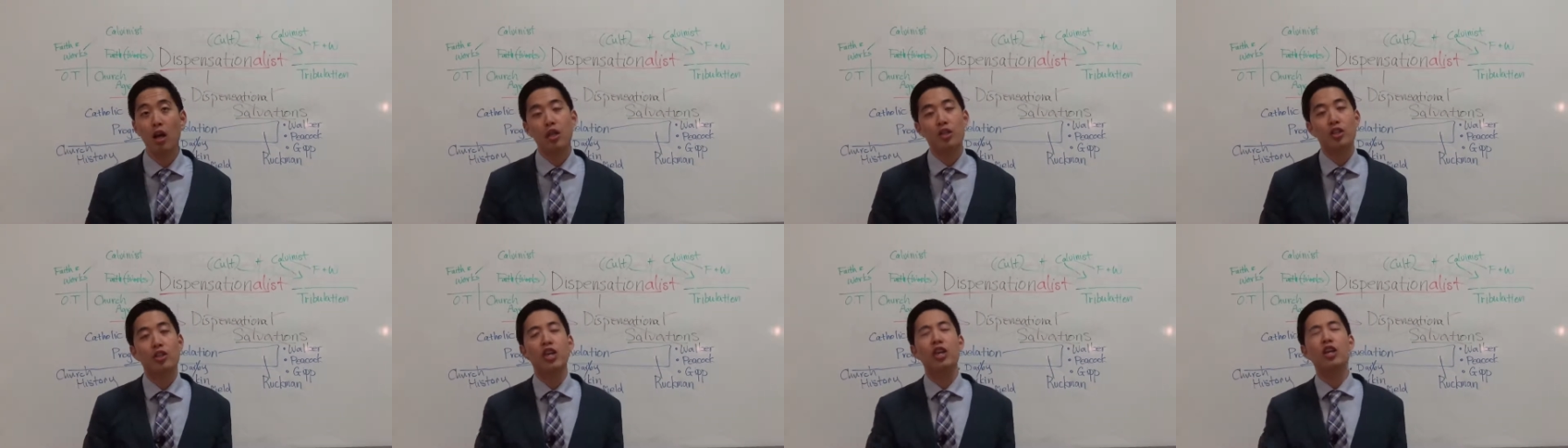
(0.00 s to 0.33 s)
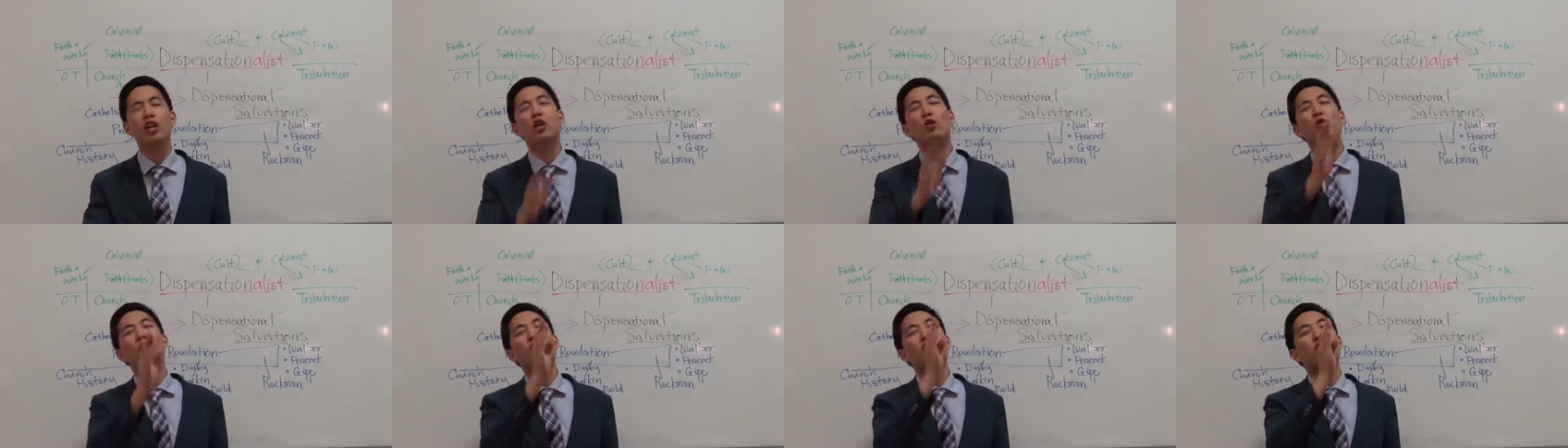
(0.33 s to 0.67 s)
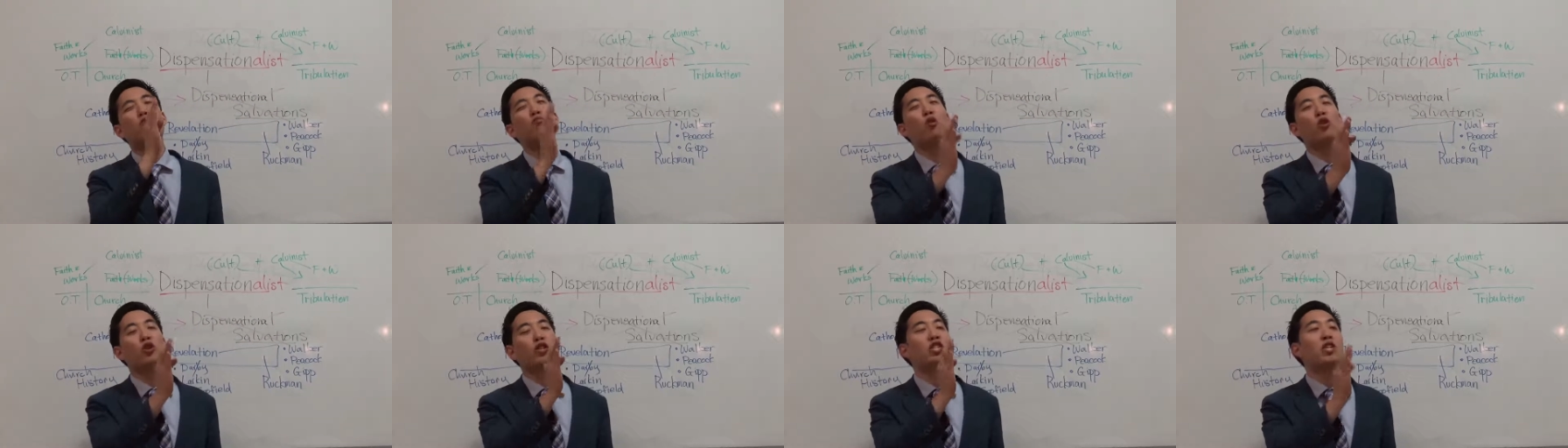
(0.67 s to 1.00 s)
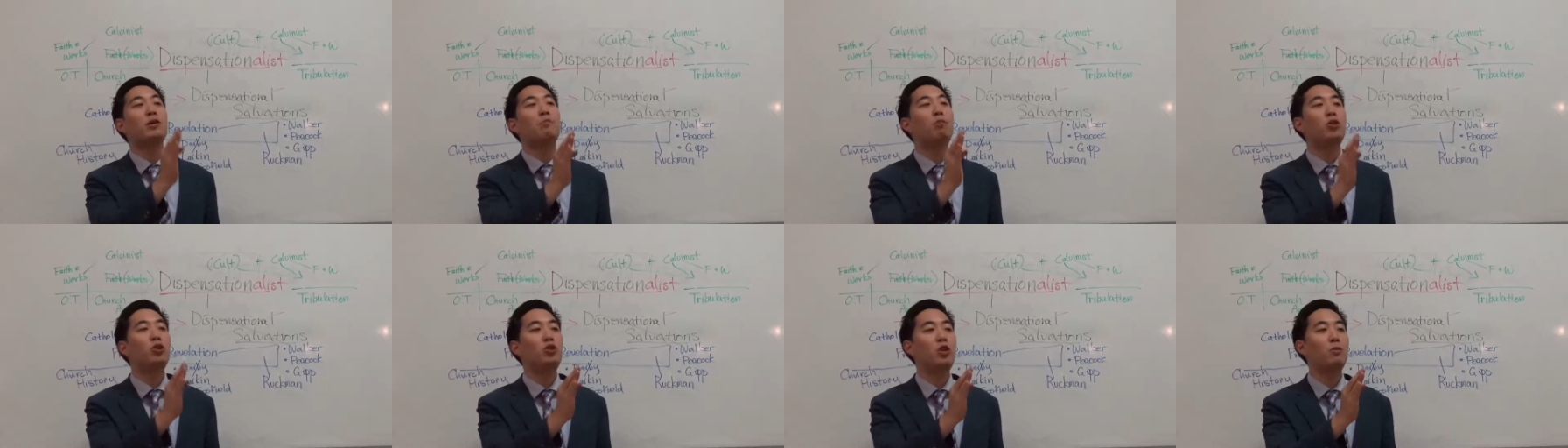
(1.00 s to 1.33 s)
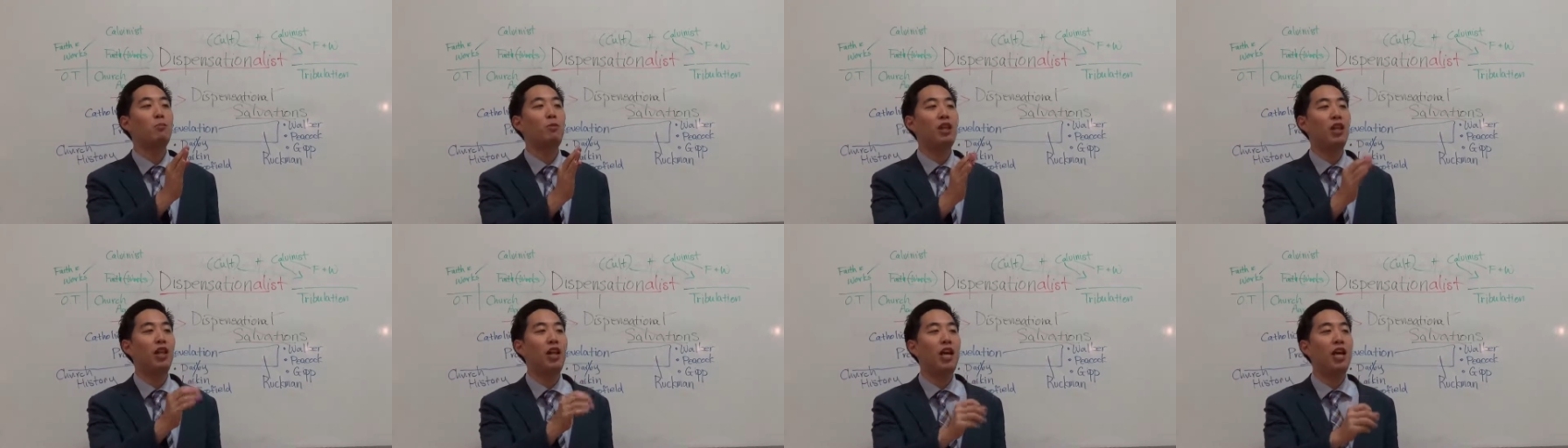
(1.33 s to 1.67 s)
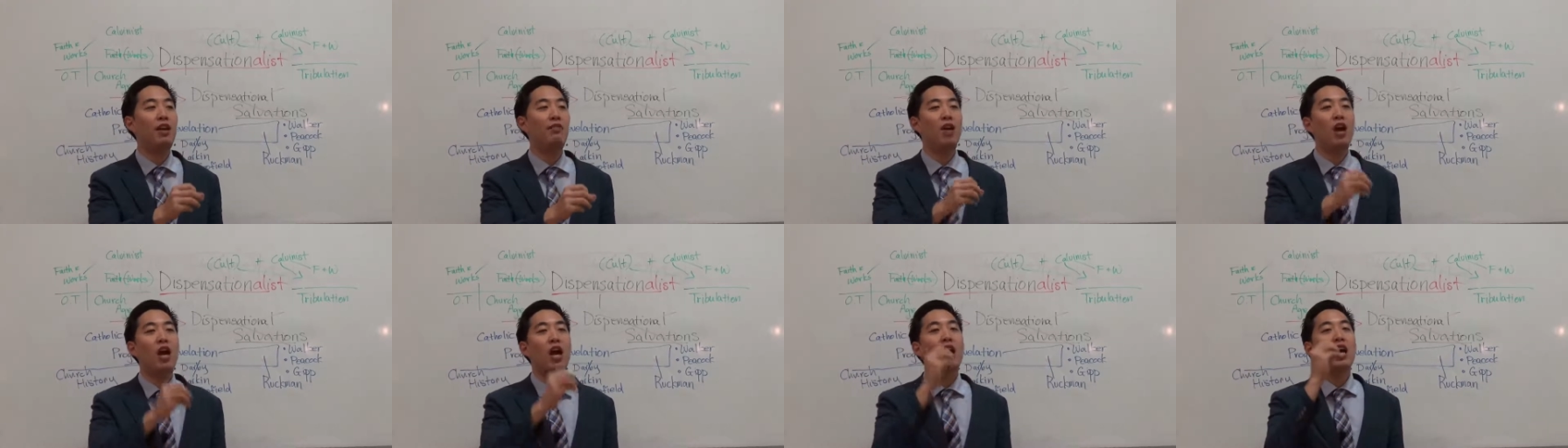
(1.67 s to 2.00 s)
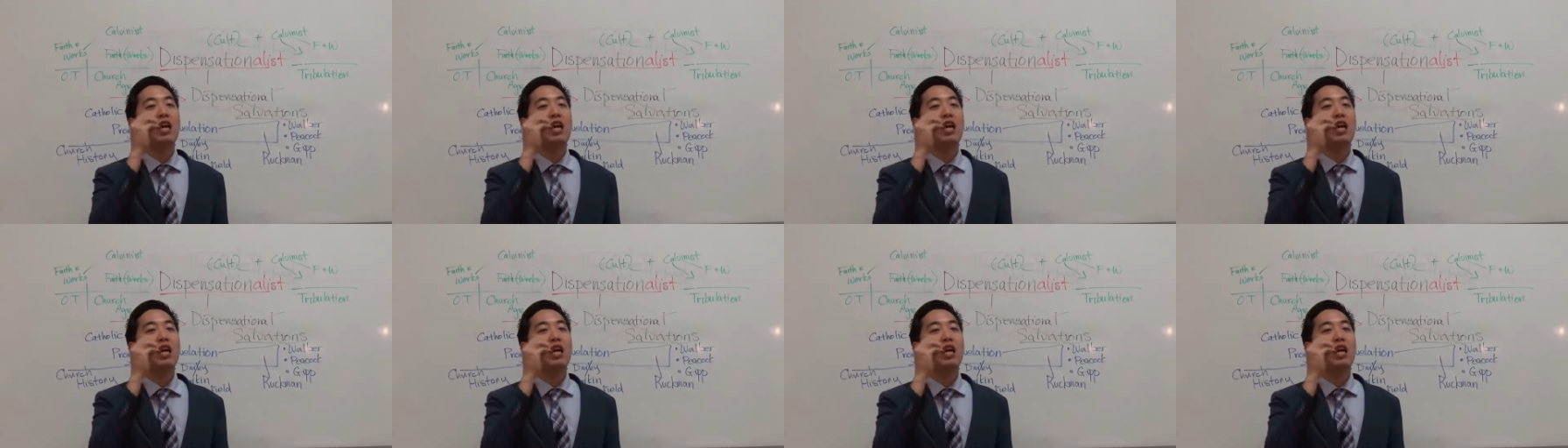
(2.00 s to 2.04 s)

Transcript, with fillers: See, you know what's more simple to believe?